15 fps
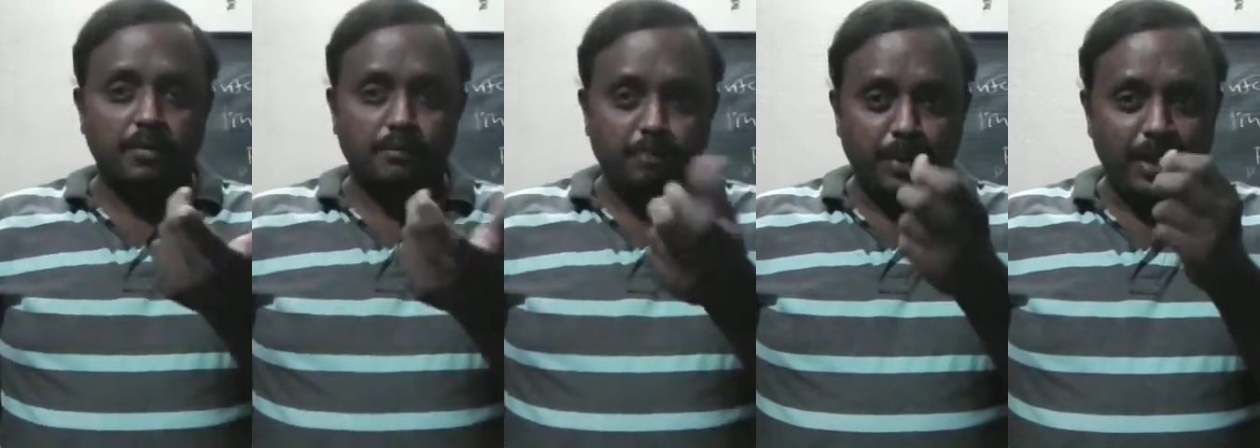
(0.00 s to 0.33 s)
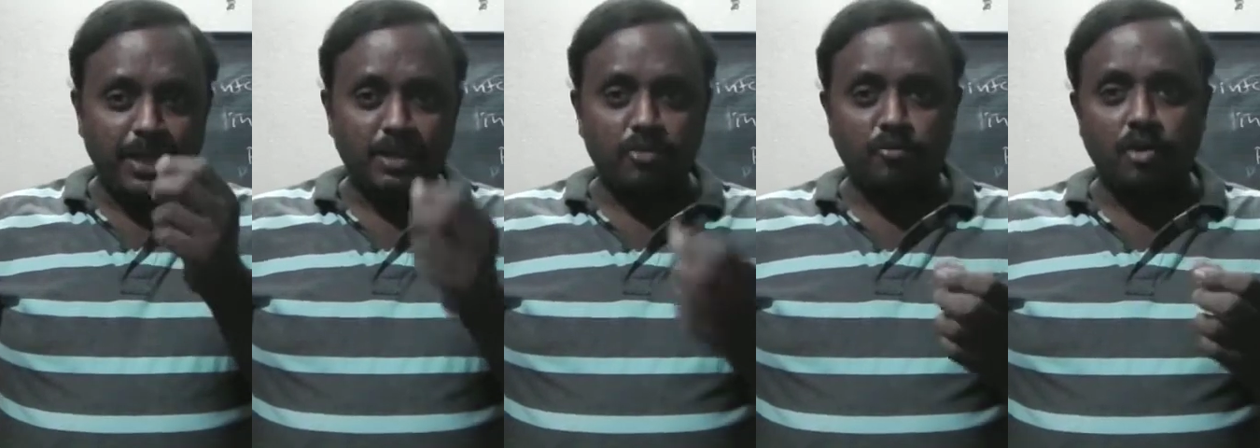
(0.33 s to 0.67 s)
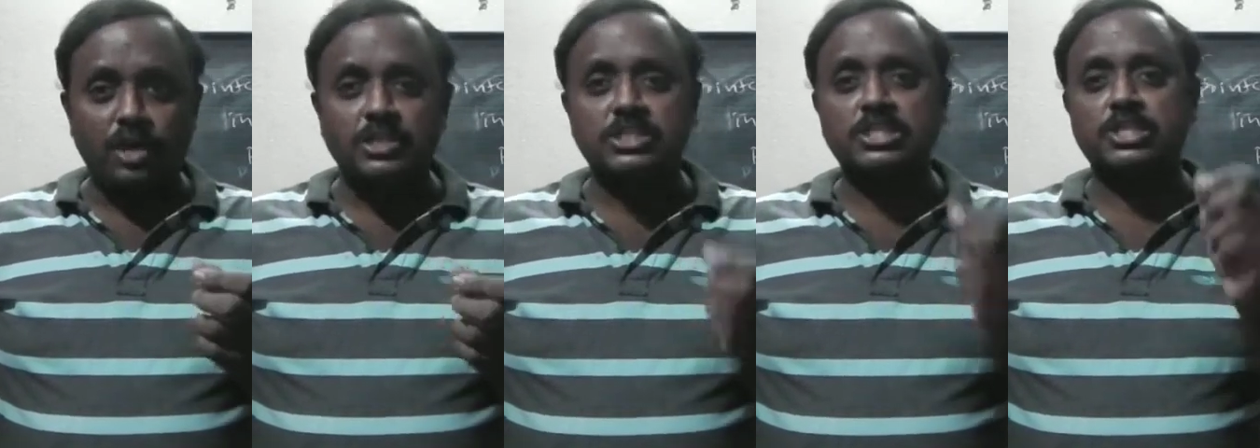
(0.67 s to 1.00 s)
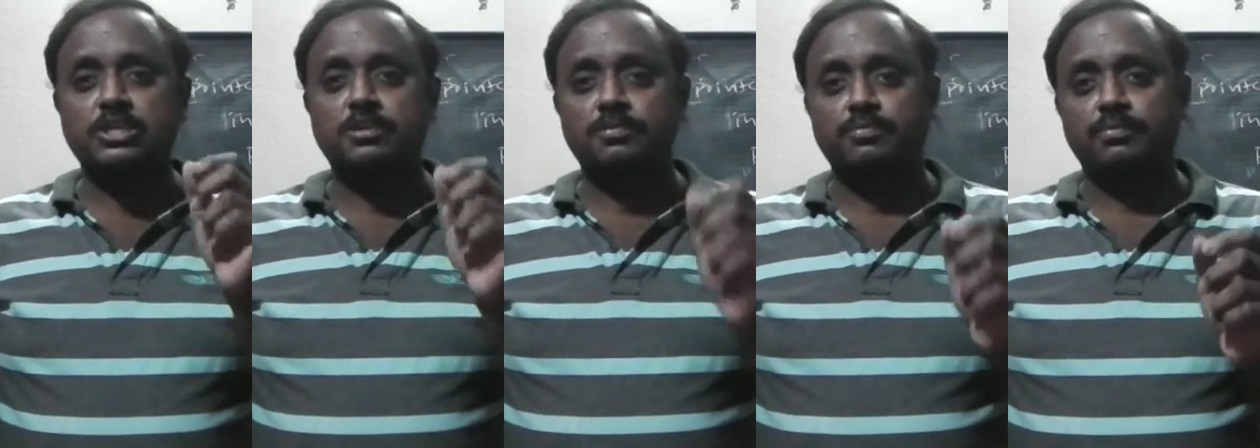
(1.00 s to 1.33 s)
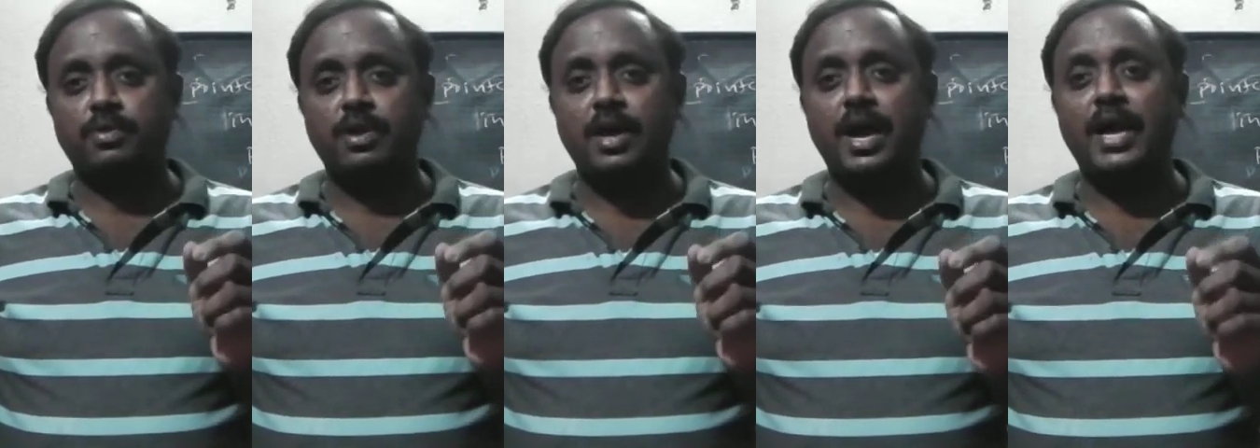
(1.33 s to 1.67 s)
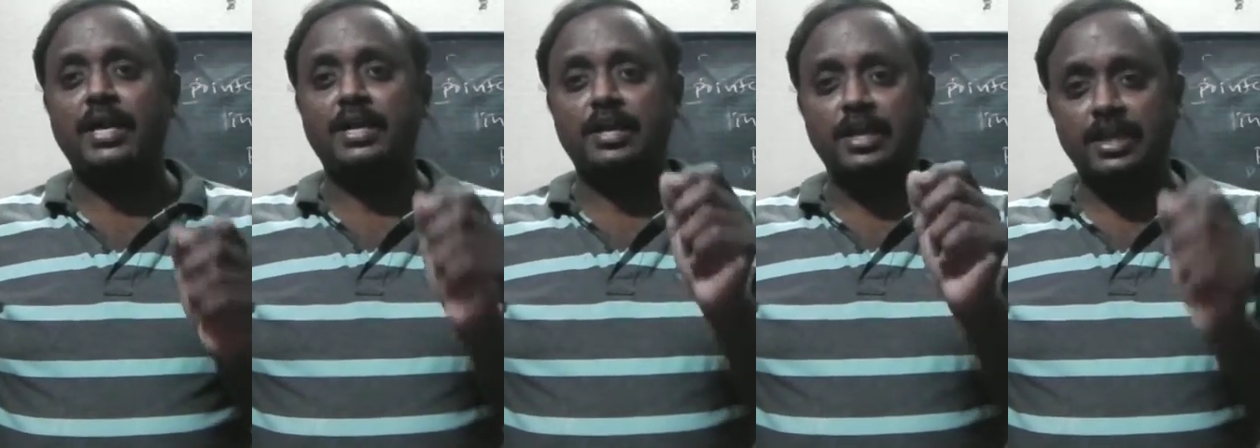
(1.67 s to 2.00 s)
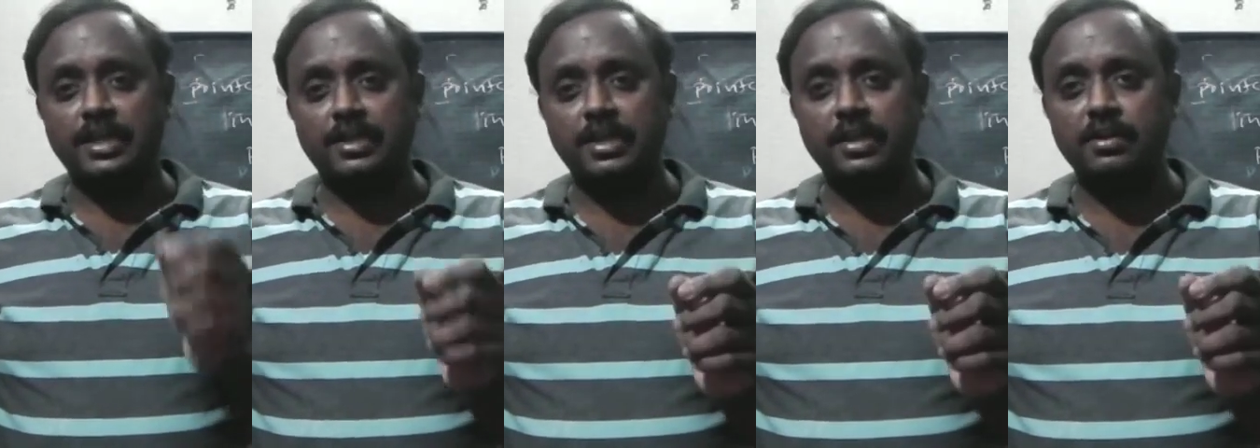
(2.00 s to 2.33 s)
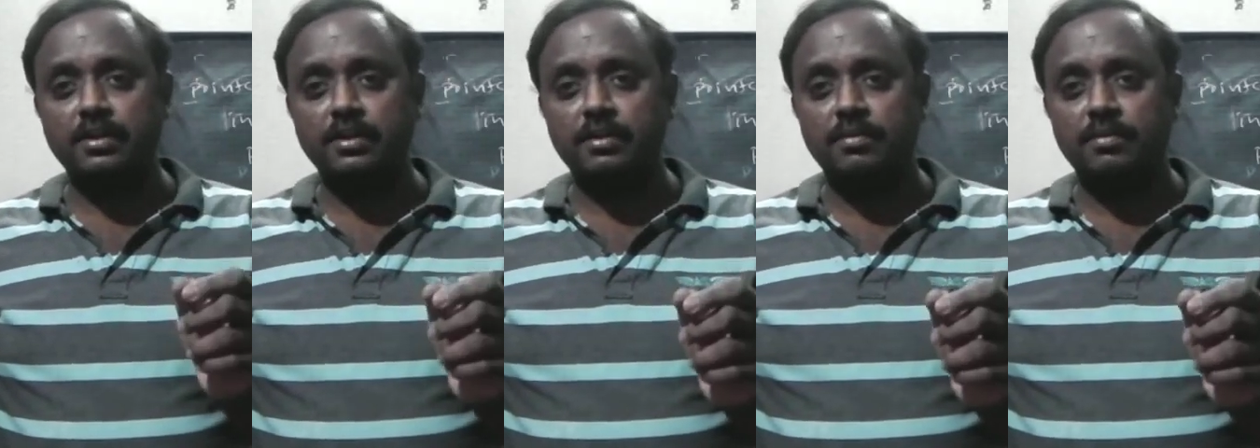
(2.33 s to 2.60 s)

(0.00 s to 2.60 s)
Please watch and listen.